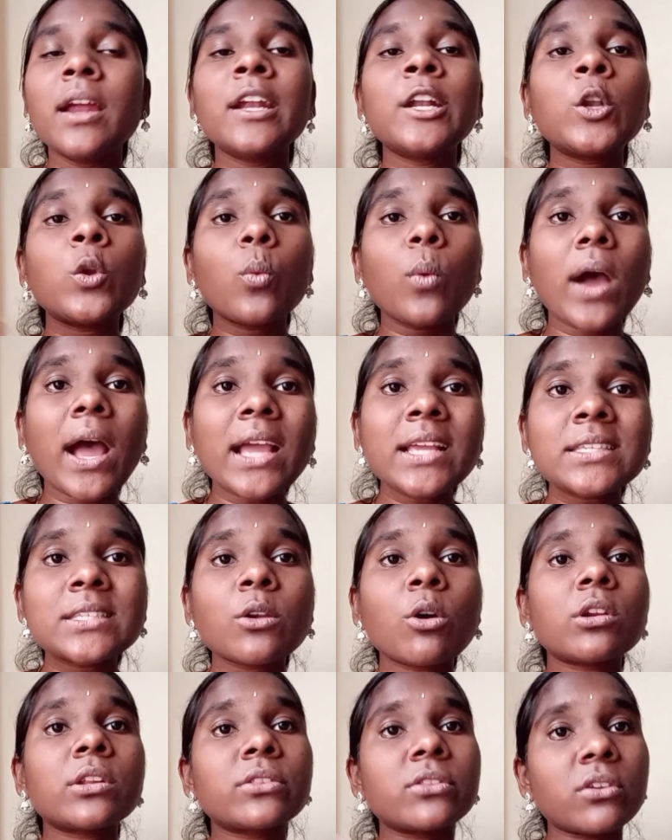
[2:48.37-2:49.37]
twice
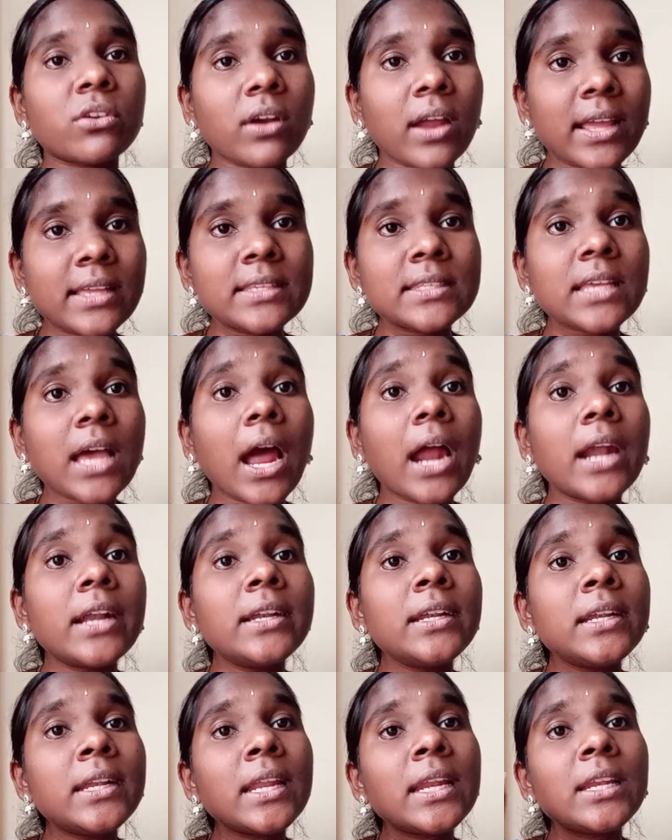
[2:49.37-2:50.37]
or thrice
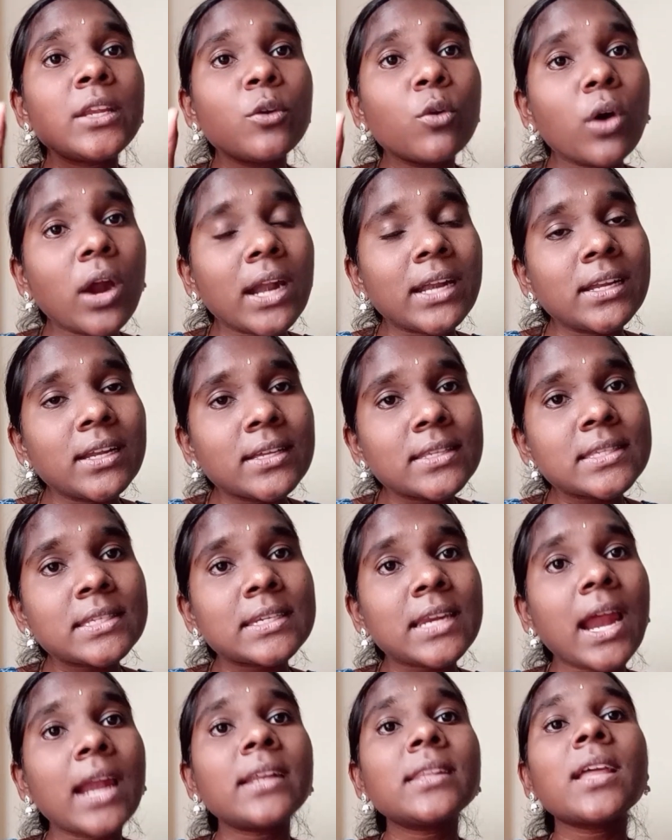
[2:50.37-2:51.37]
until you
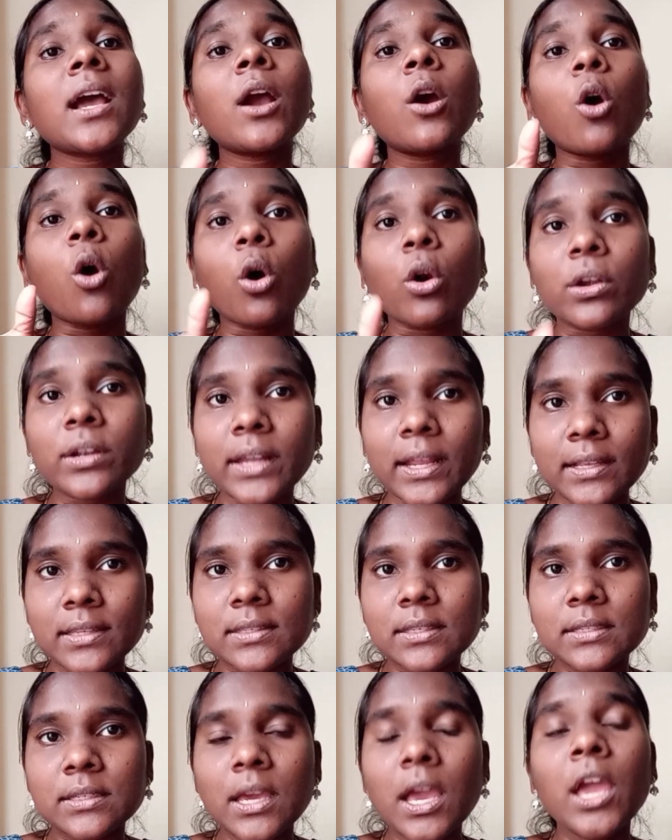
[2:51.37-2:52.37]
understand the
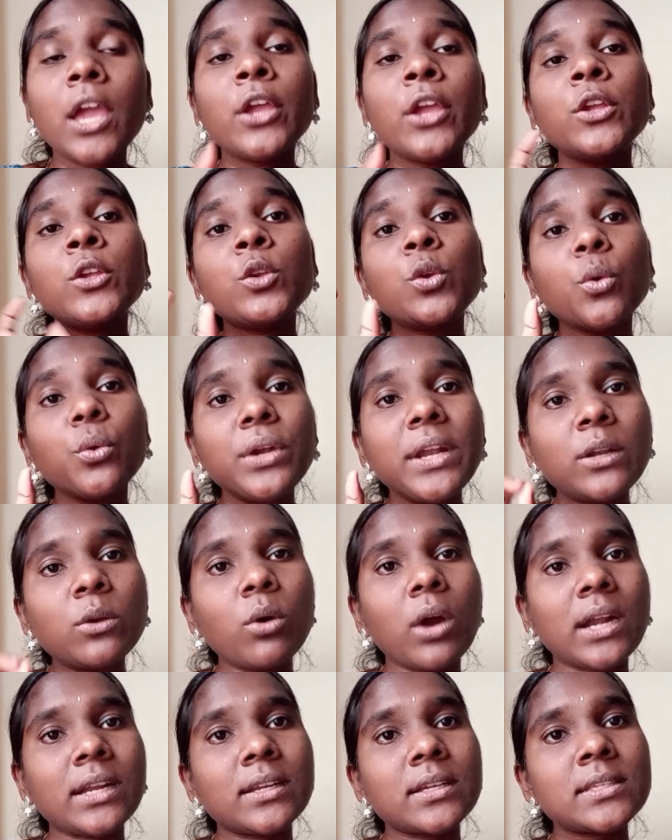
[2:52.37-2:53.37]
context. You need to
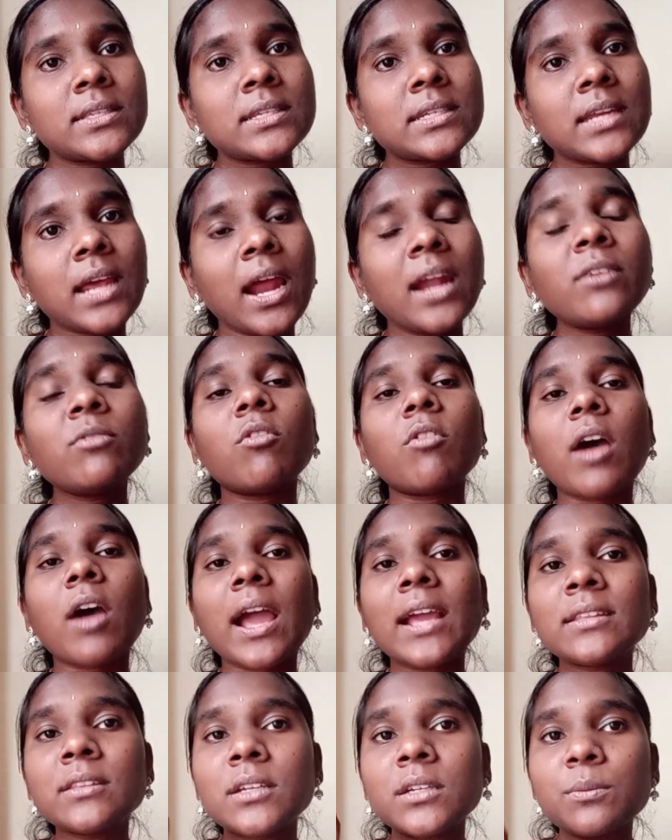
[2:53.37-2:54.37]
understand
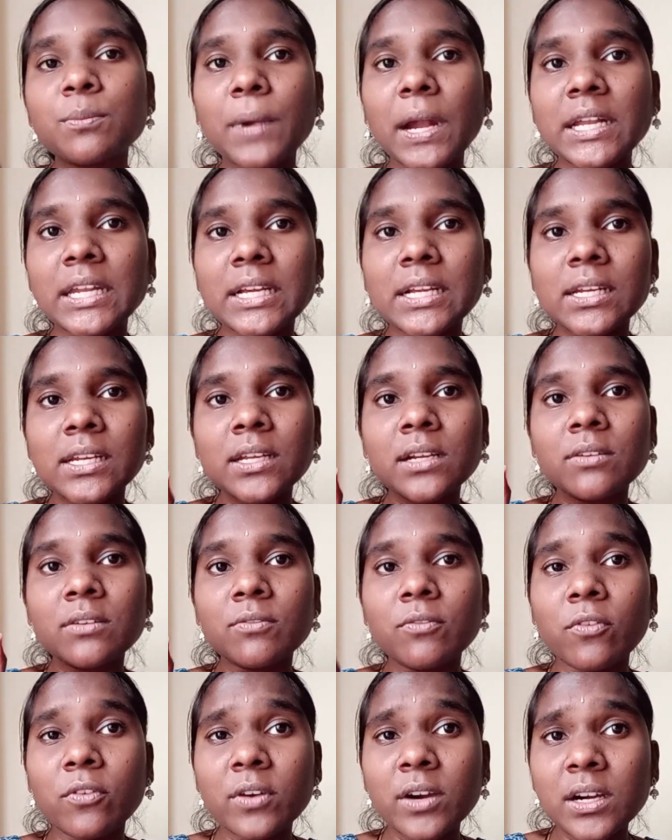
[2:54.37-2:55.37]
why that particular
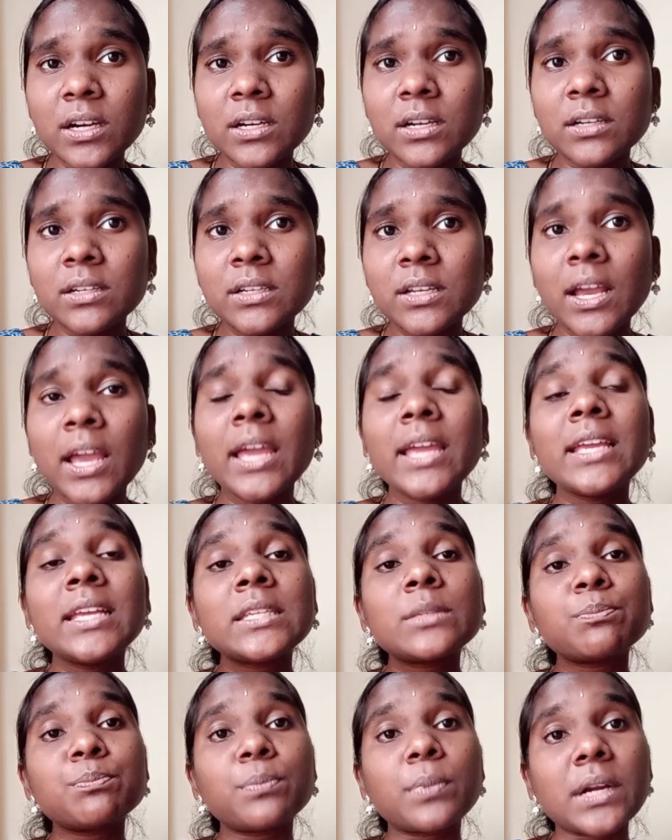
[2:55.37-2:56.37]
word
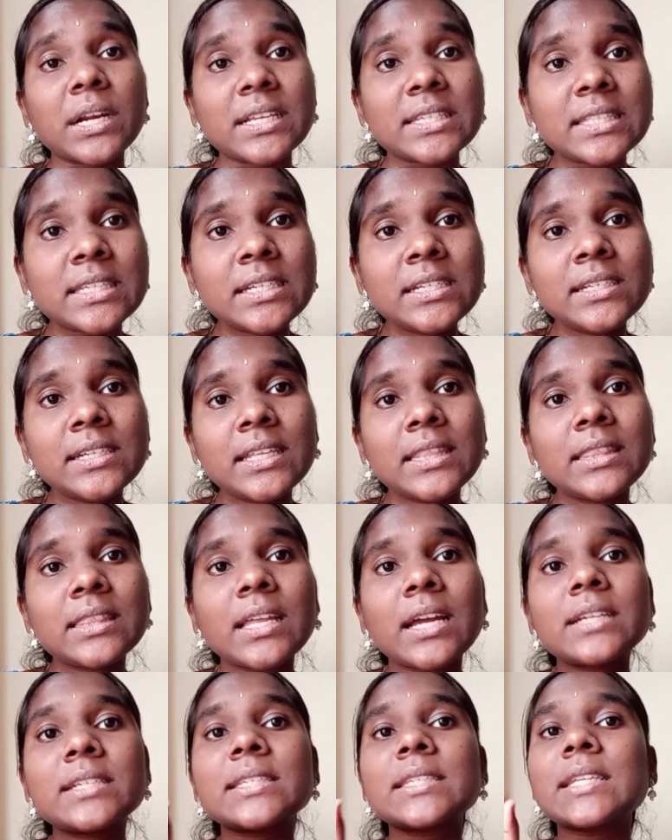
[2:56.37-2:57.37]
is present in
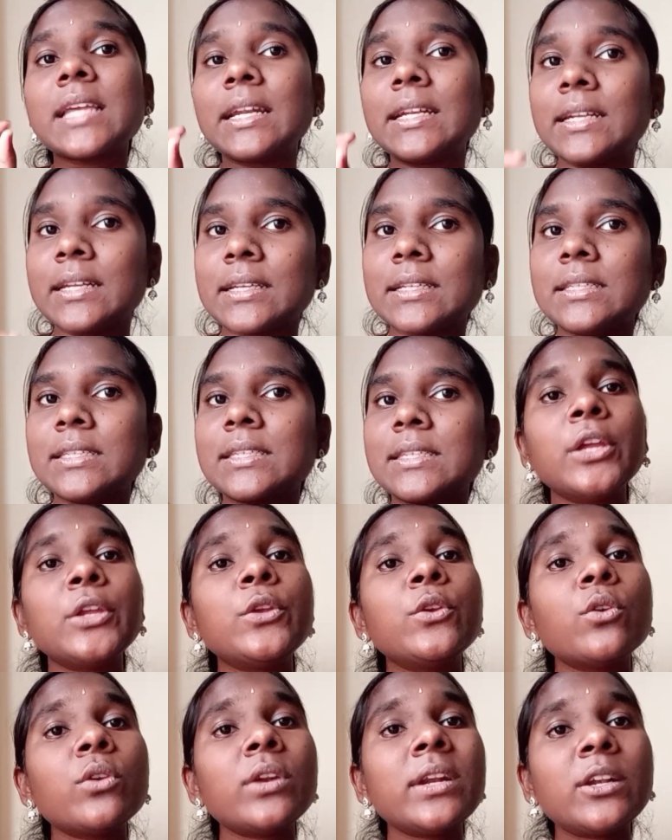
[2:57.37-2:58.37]
that sentence.
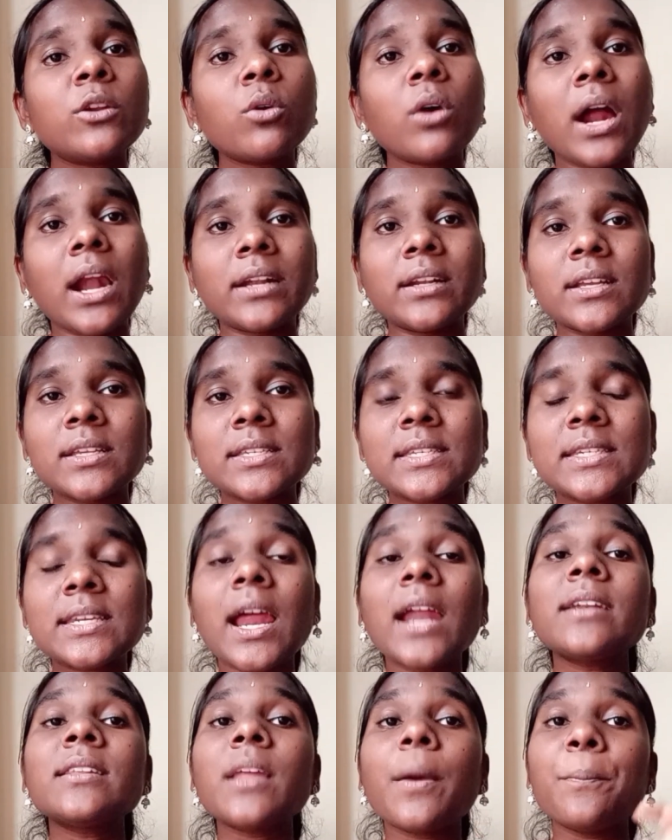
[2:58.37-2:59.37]
You need to
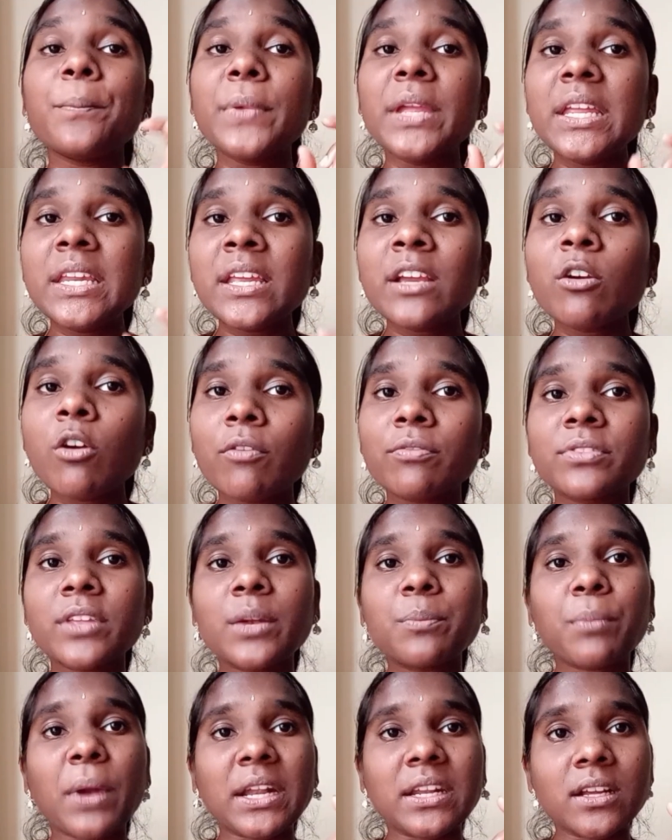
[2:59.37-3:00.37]
understand the meaning of
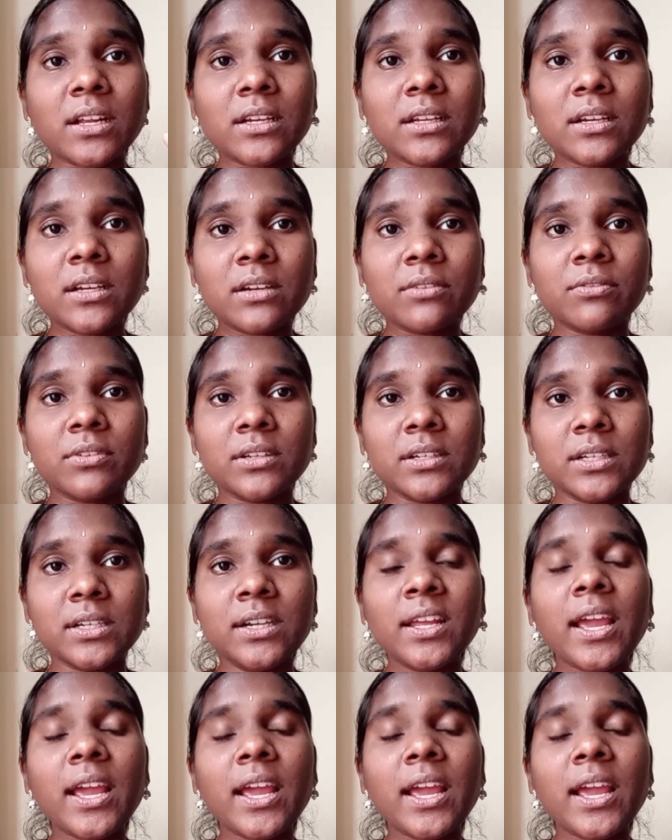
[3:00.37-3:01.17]
that particular word